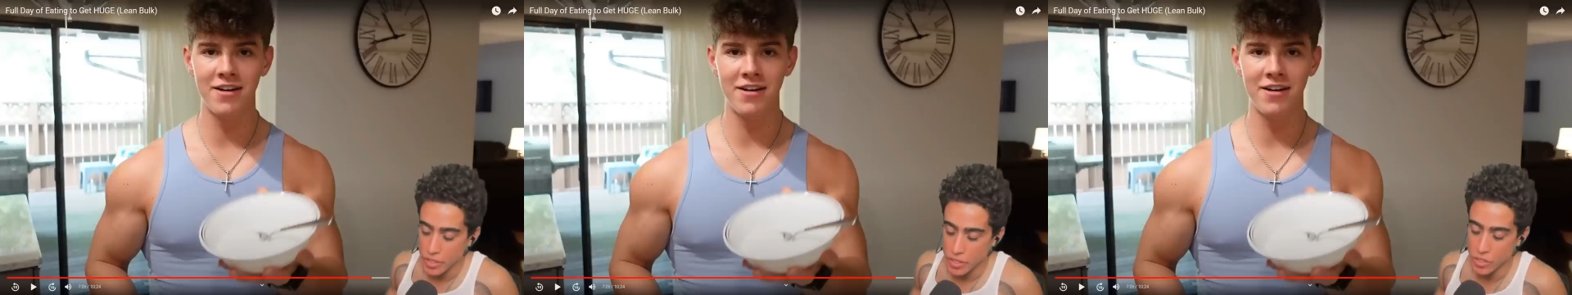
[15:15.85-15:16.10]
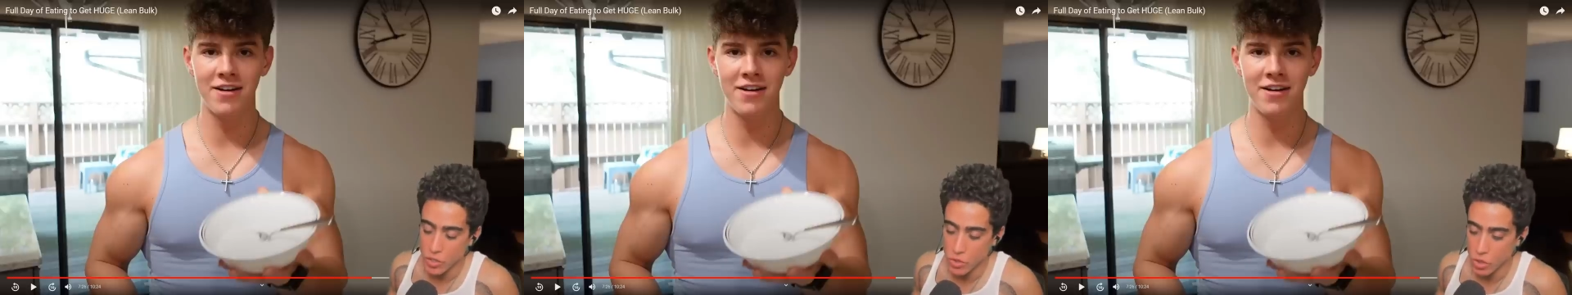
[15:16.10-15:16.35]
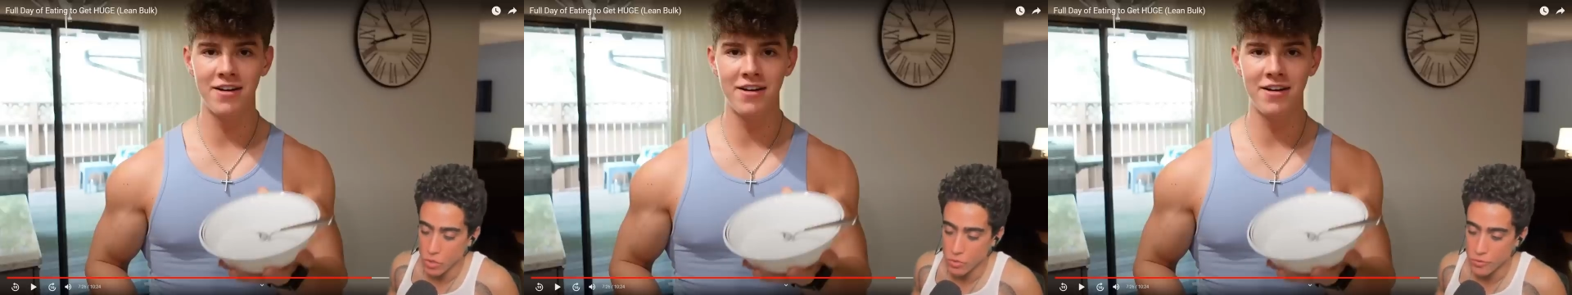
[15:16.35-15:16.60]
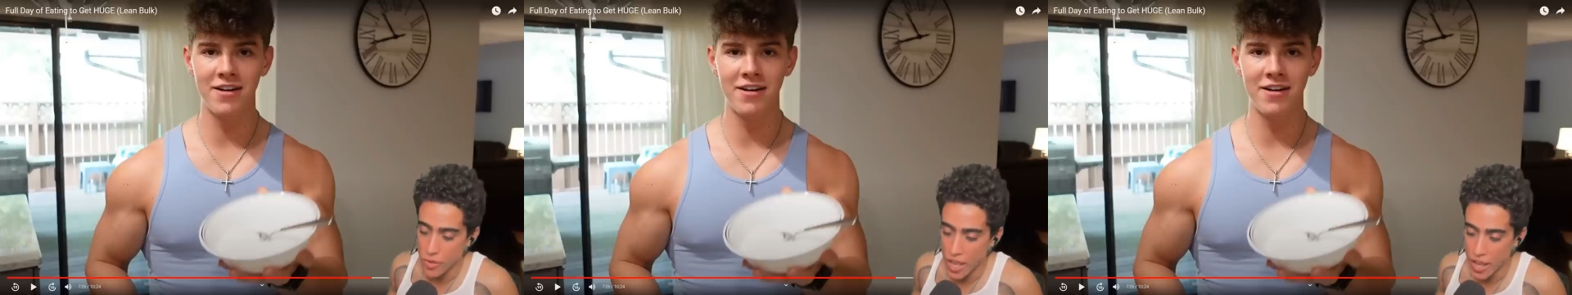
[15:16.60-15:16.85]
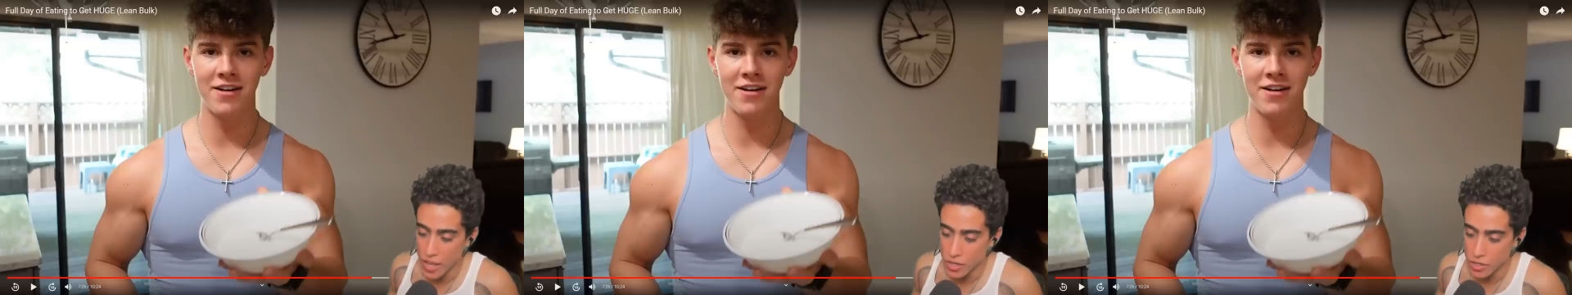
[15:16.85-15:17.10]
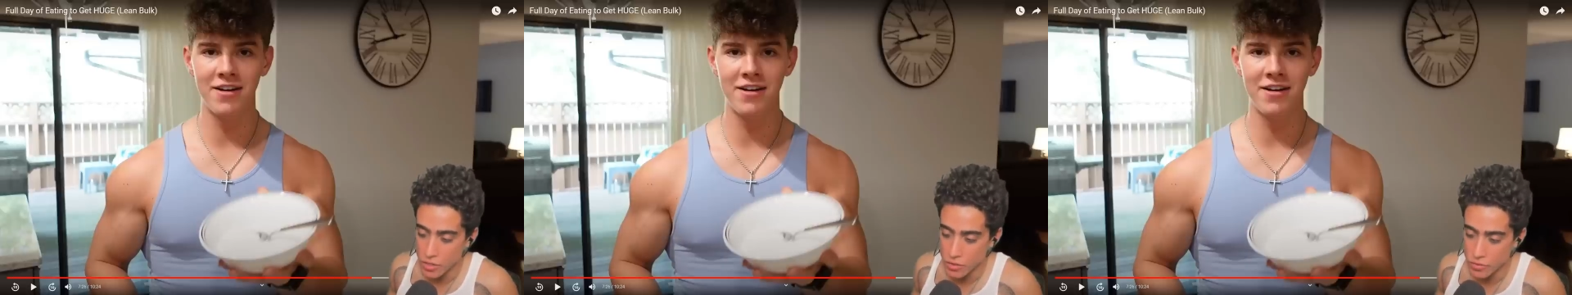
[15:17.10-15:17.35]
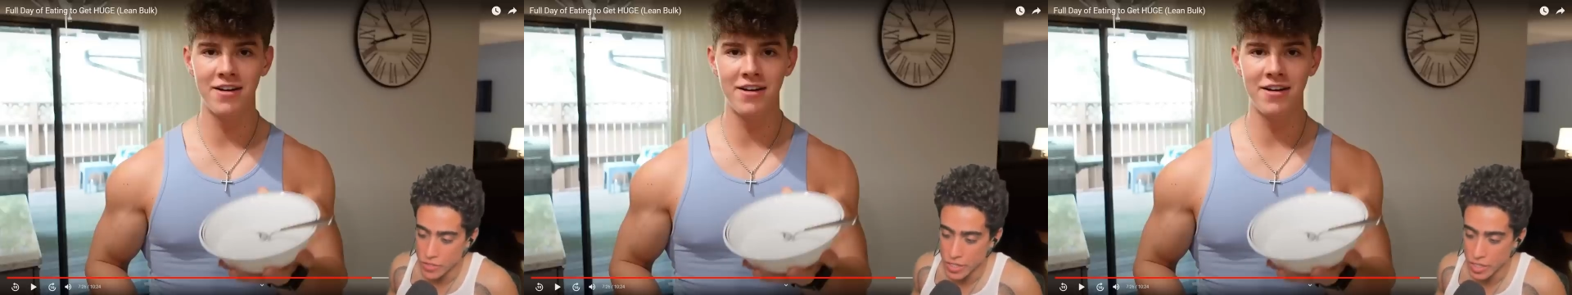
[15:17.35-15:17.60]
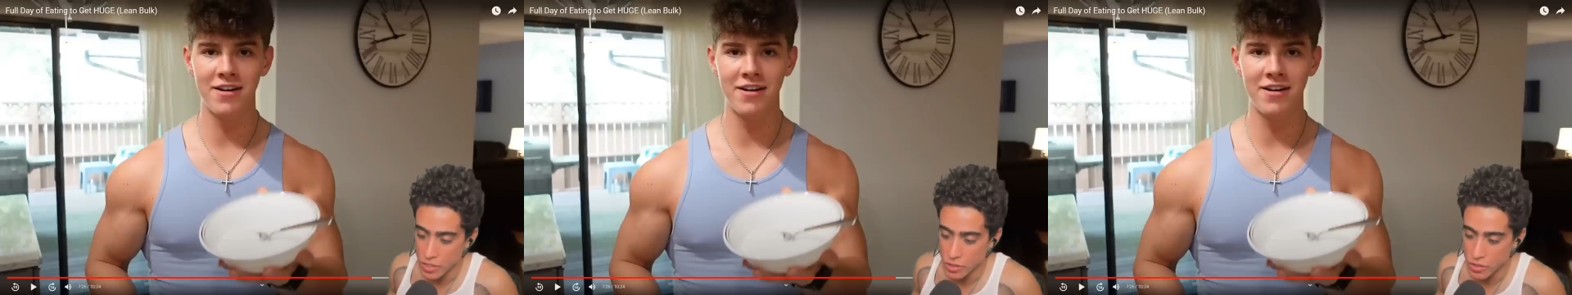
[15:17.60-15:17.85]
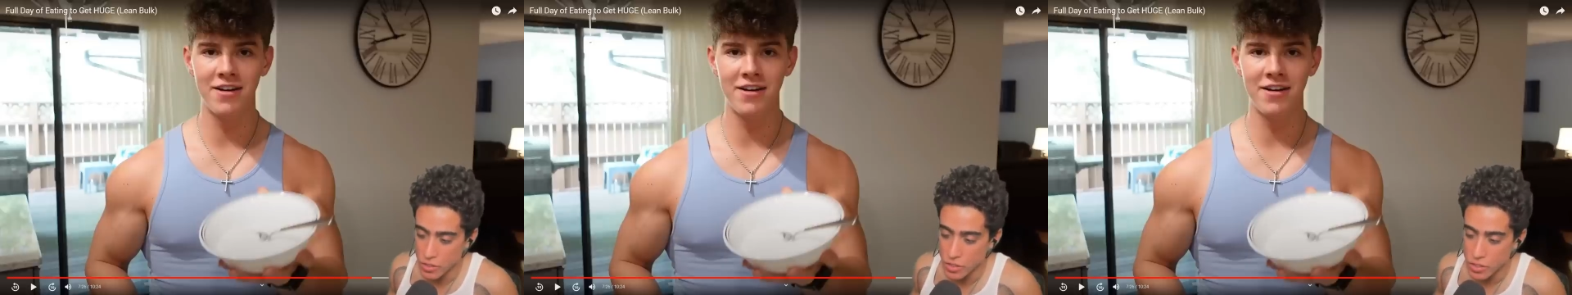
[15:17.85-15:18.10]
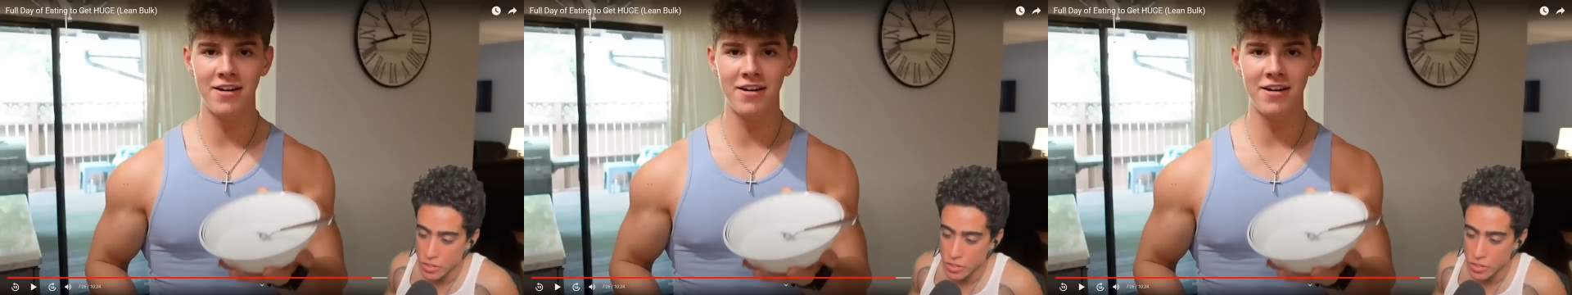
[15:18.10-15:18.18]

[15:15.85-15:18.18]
Speaker 1: you know, low fat vanilla